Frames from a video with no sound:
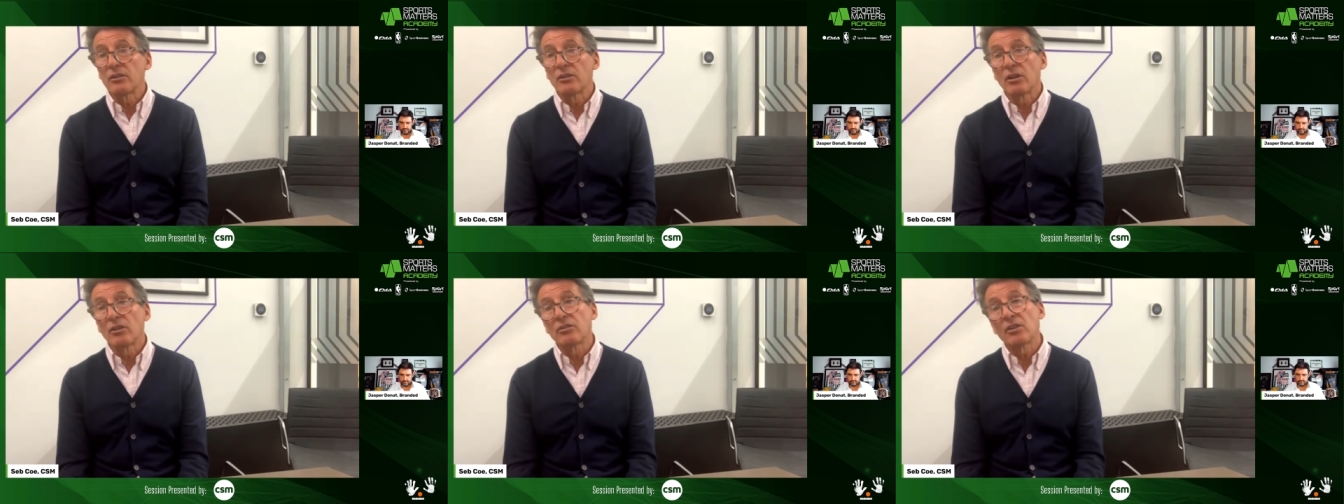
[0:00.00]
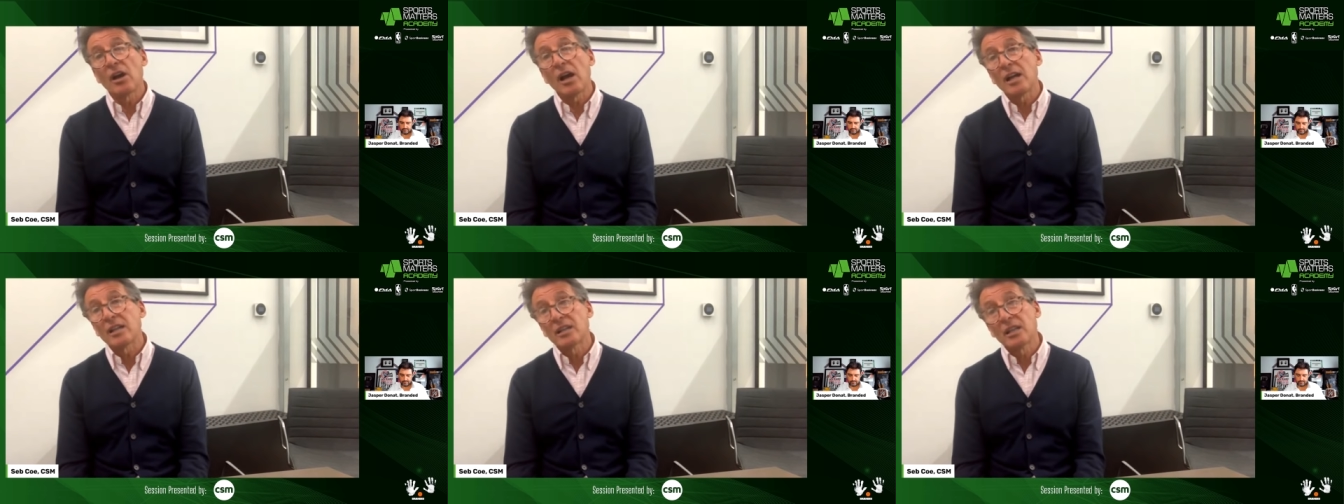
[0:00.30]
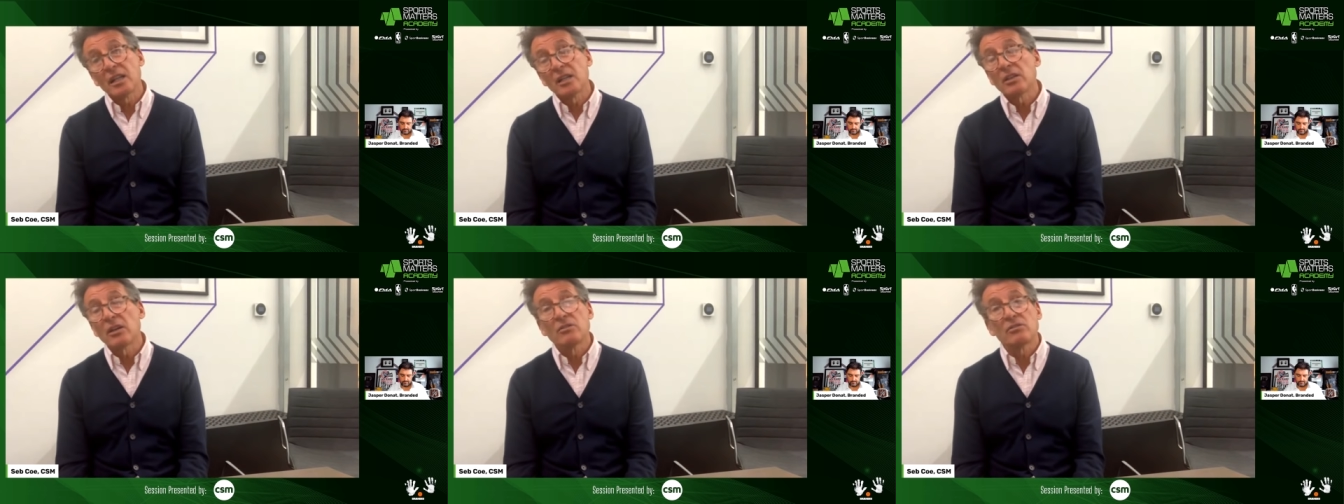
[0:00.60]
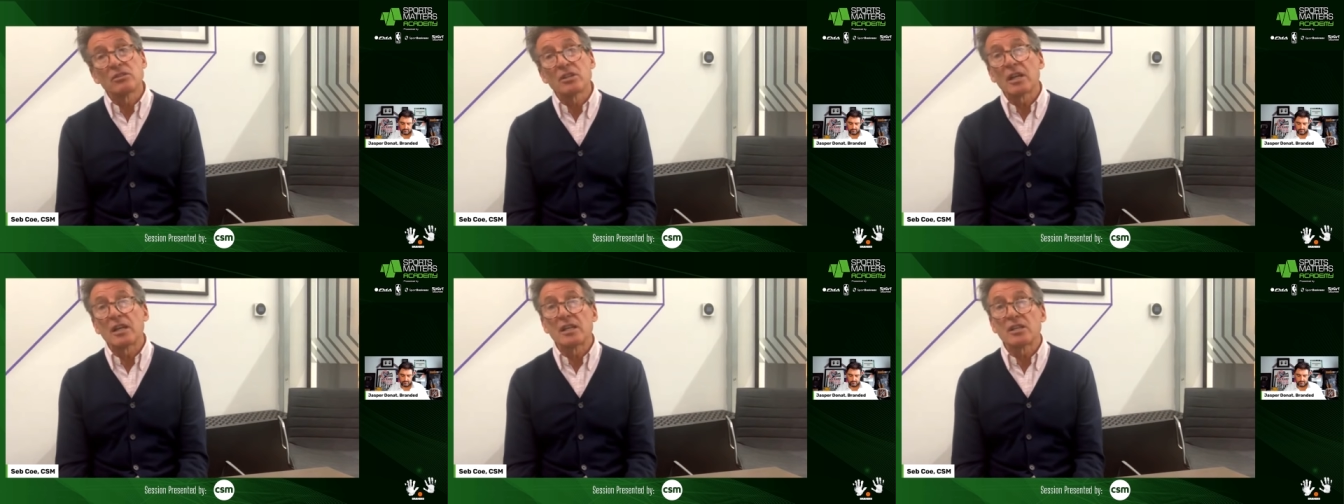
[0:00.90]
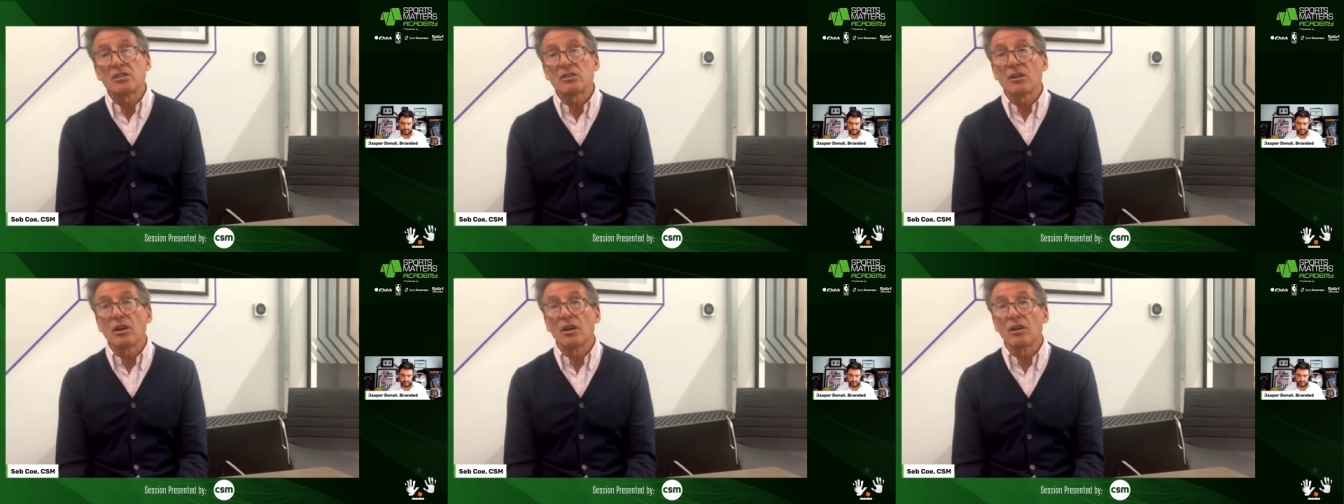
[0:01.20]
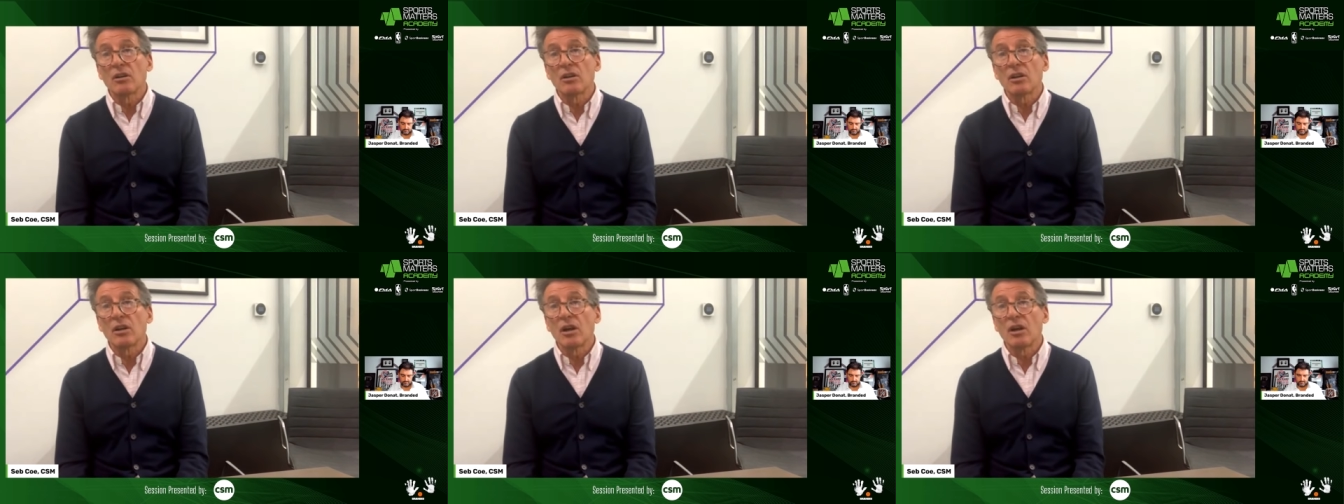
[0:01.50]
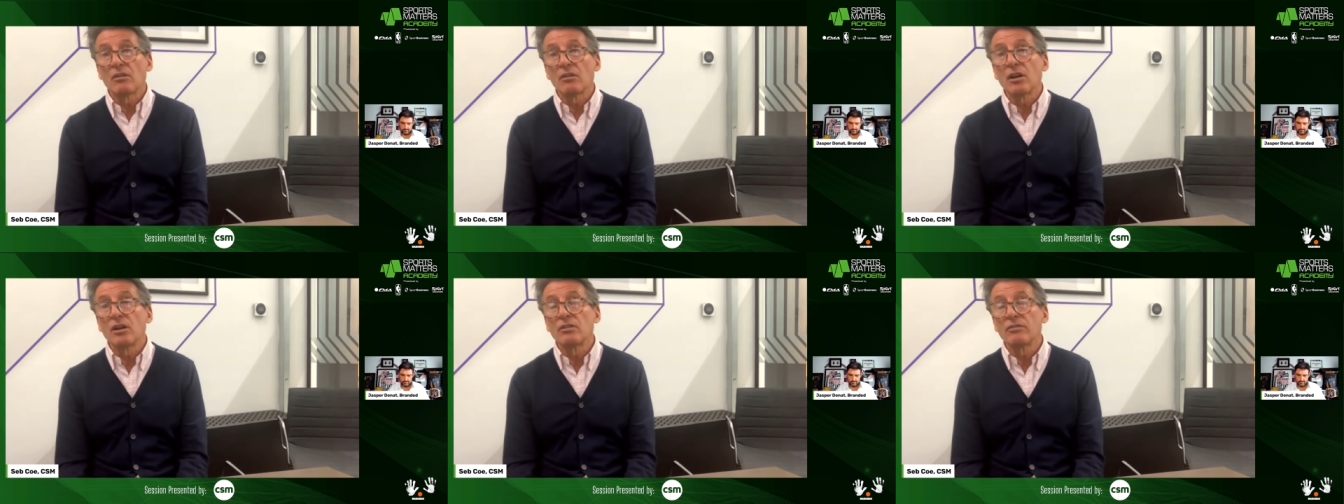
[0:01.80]
You know, that I think those days
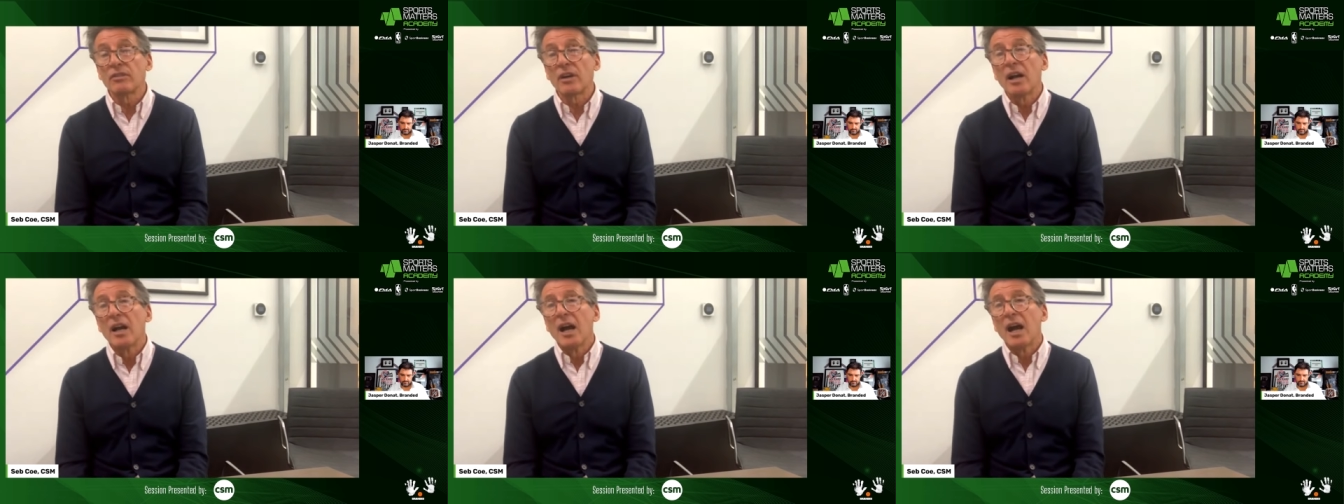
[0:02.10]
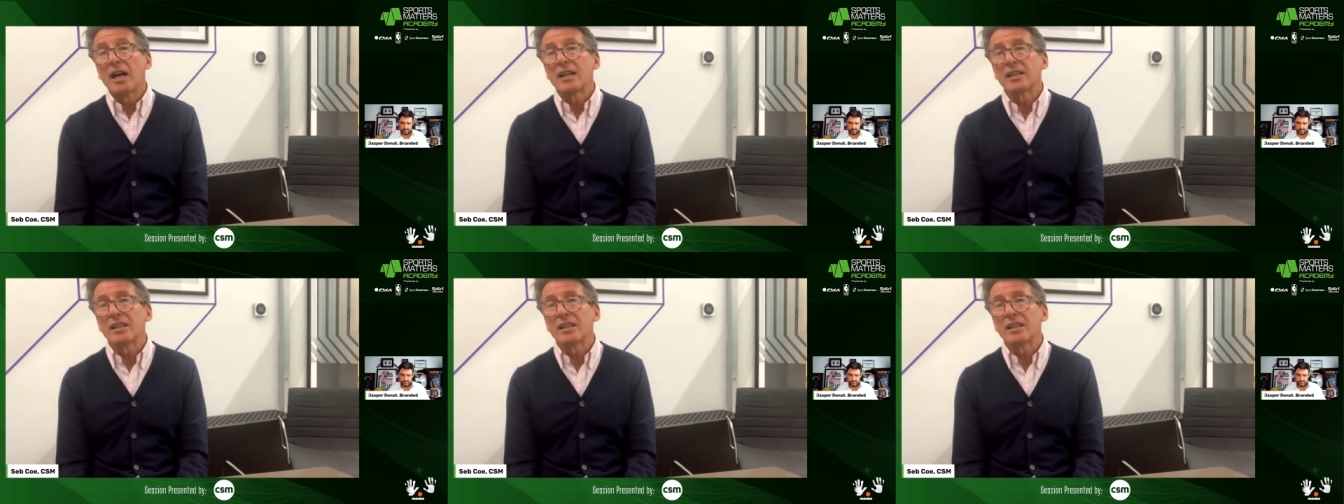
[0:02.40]
are over.